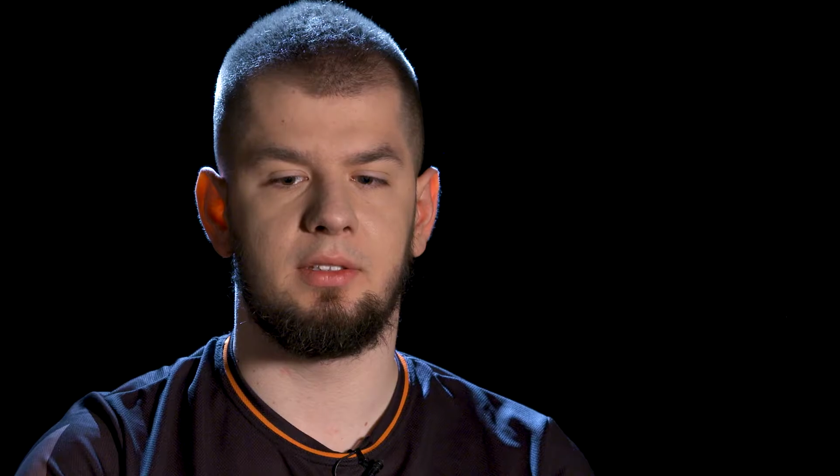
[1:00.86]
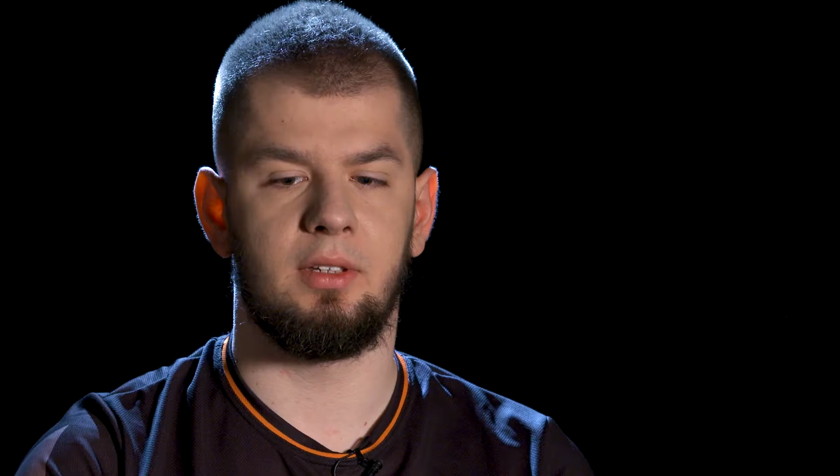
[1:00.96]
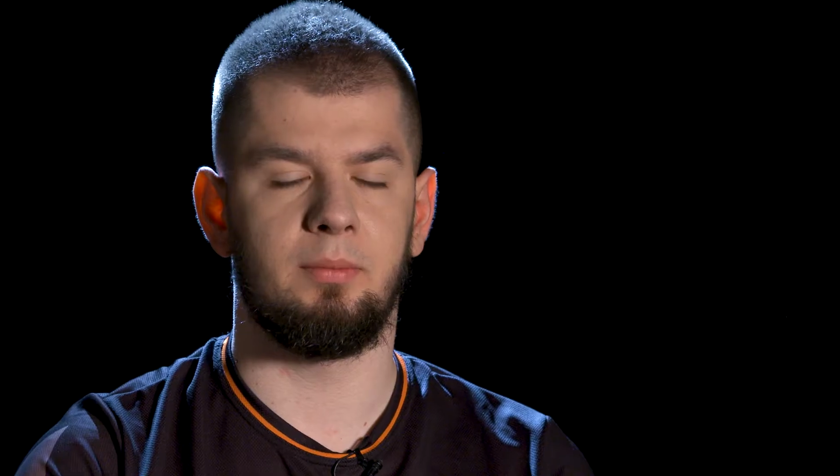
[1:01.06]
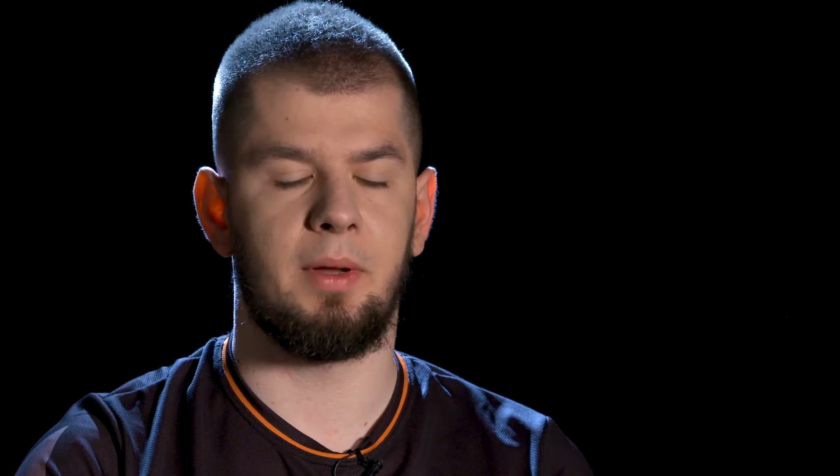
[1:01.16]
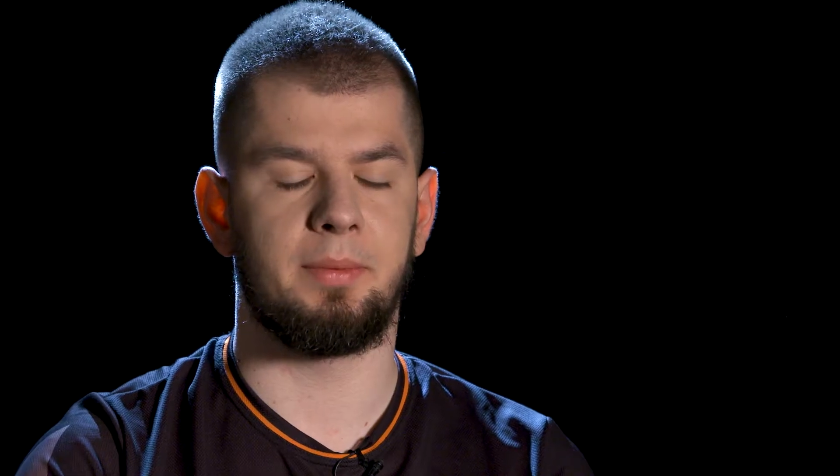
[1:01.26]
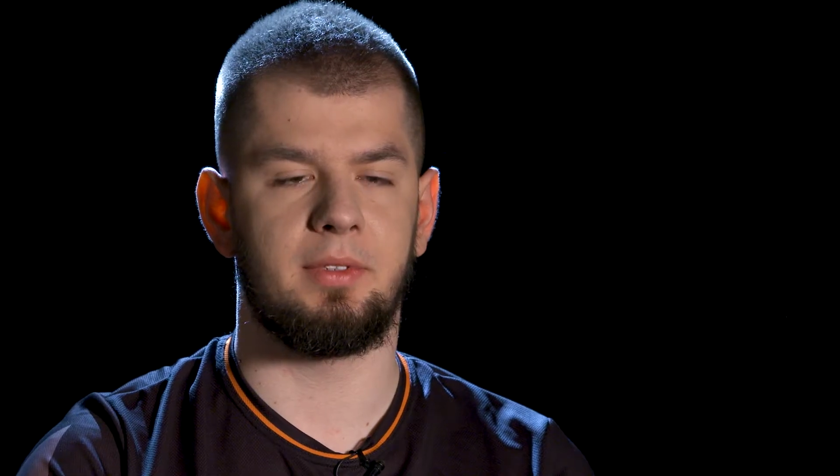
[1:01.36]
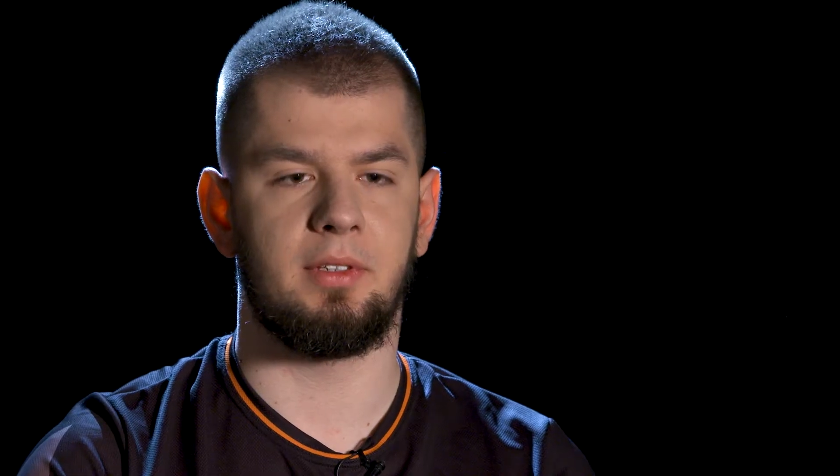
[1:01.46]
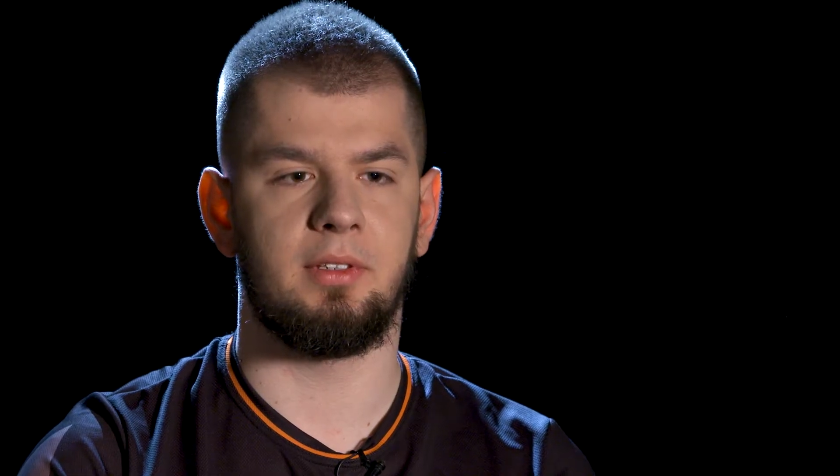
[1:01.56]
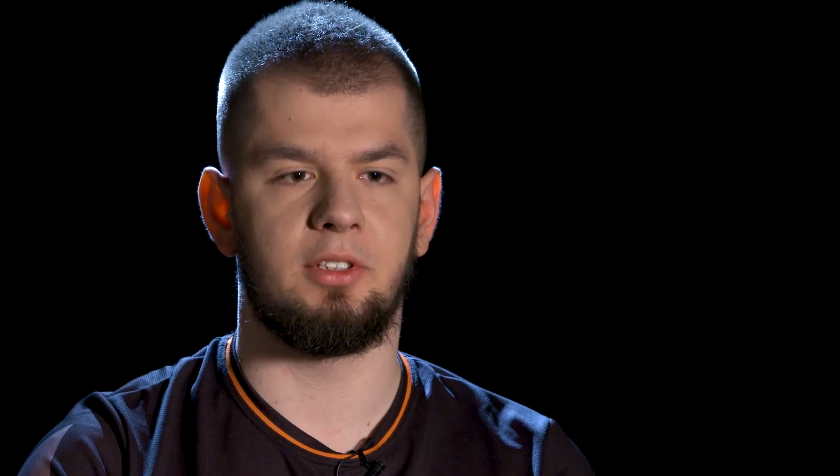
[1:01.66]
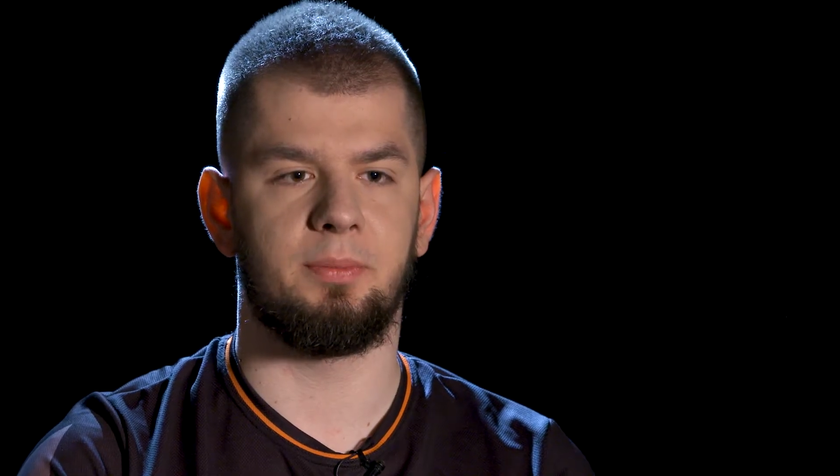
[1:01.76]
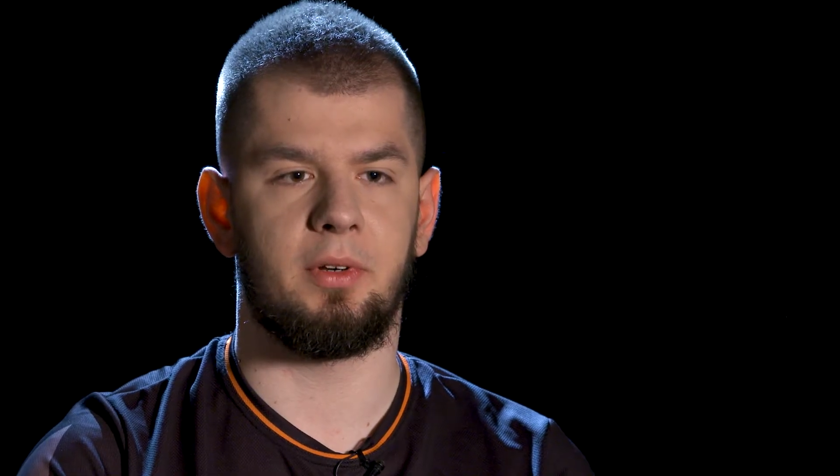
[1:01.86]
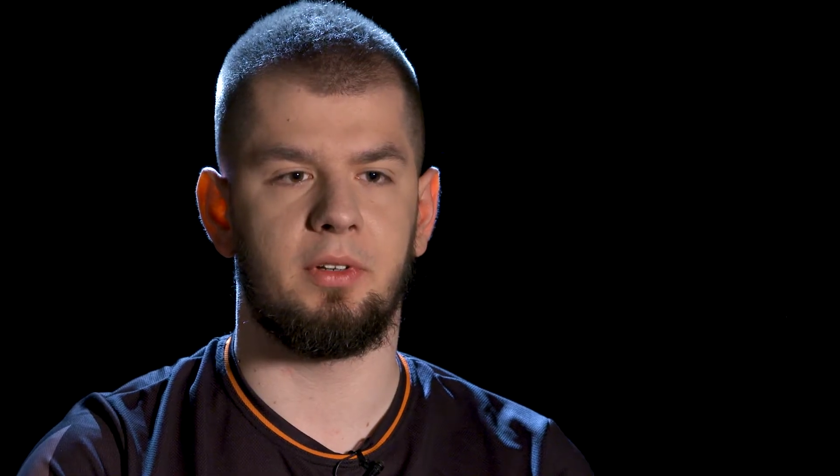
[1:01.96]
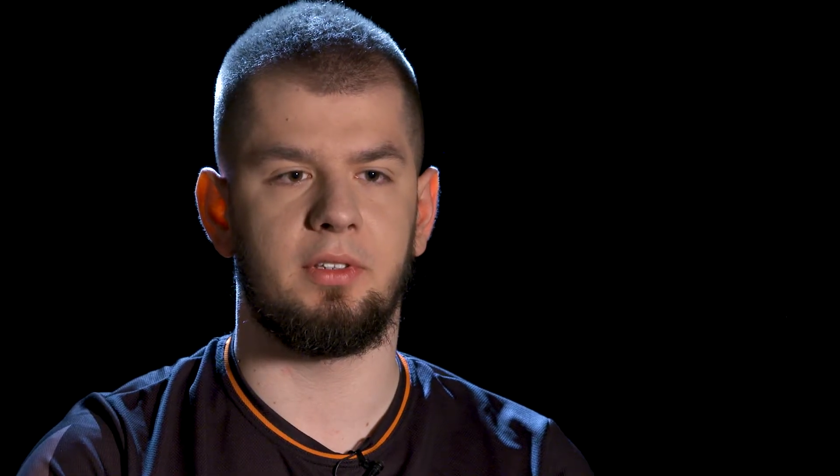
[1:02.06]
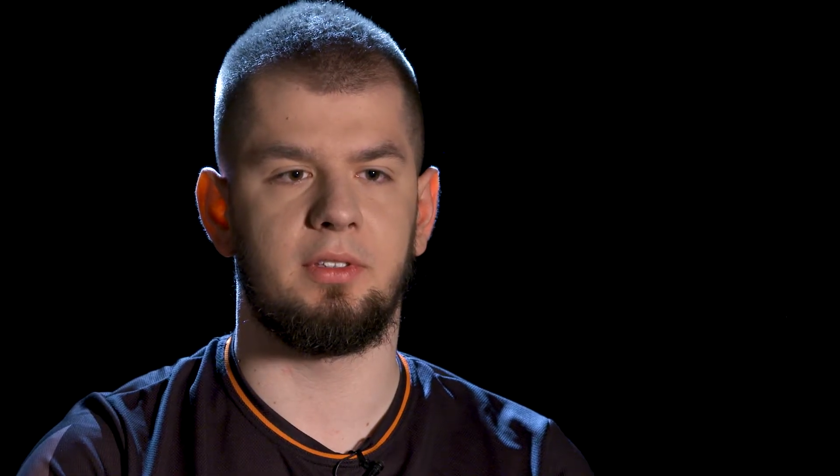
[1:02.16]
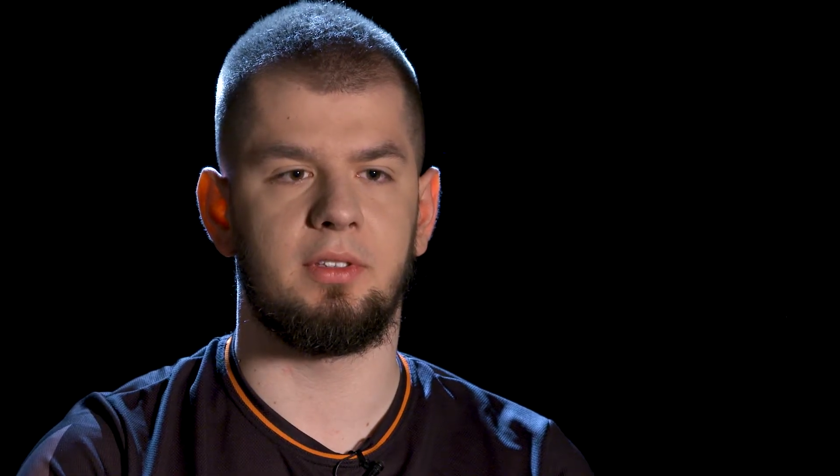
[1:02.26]
some maps uh,
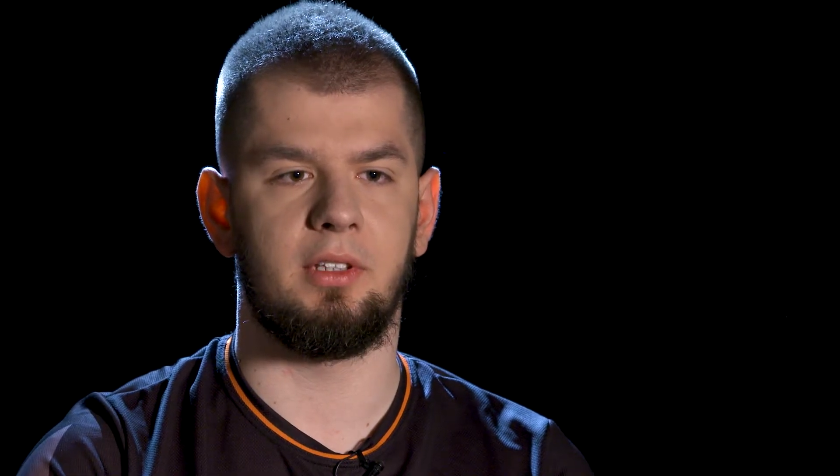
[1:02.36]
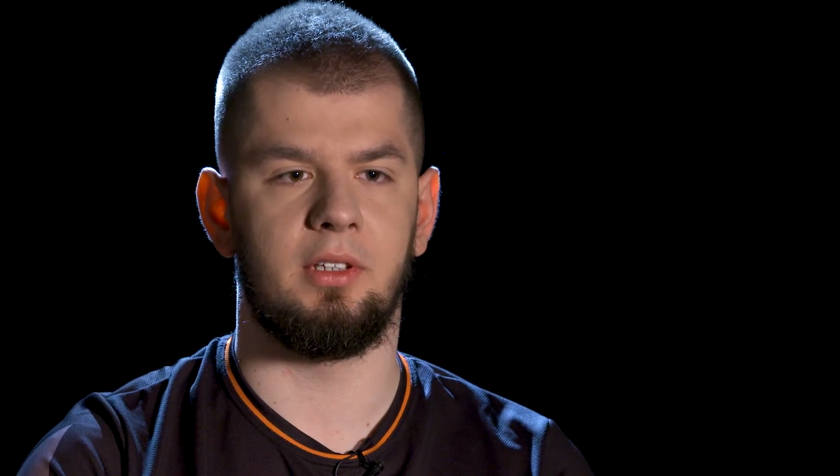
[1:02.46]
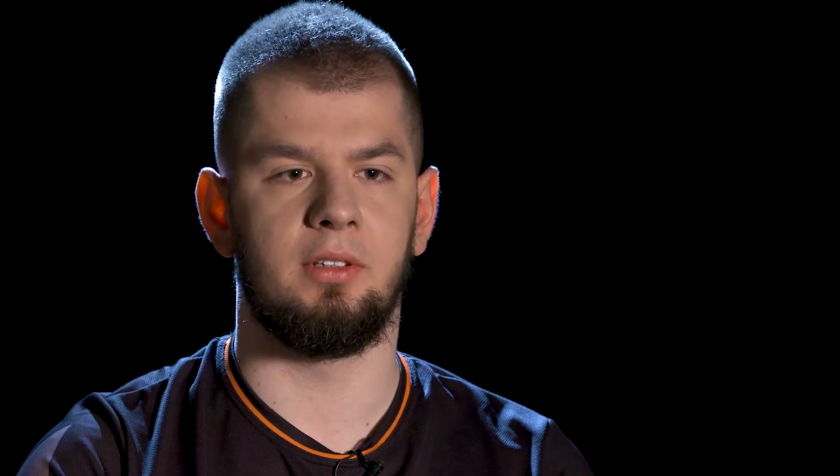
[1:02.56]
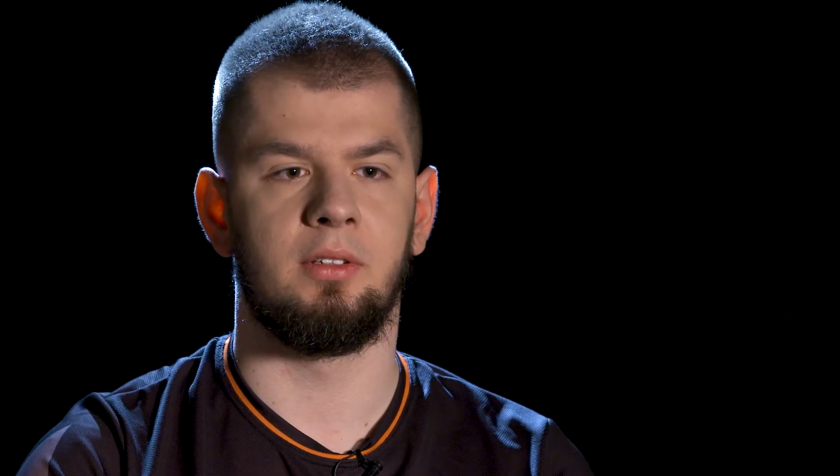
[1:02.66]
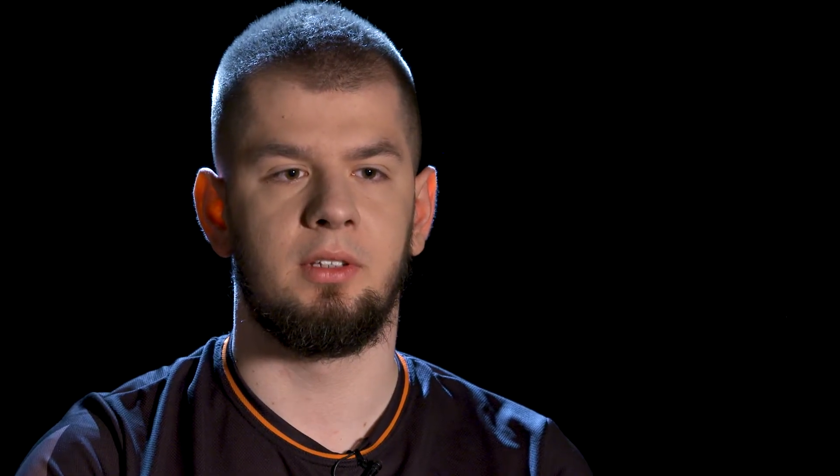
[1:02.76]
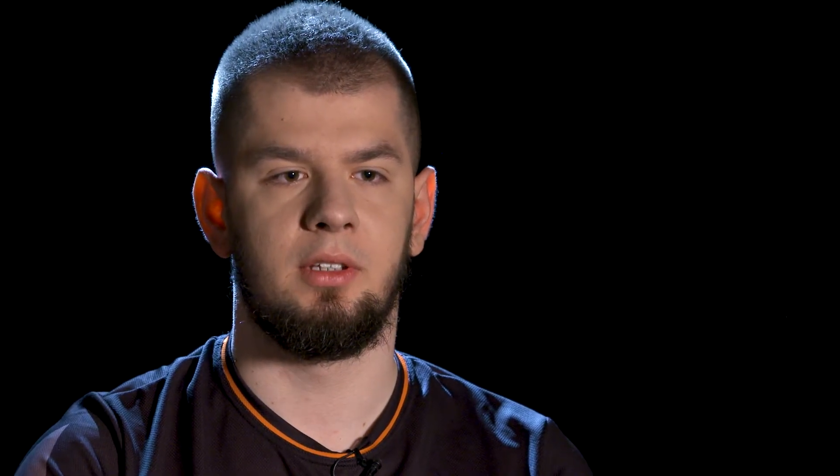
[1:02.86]
Sparrow is still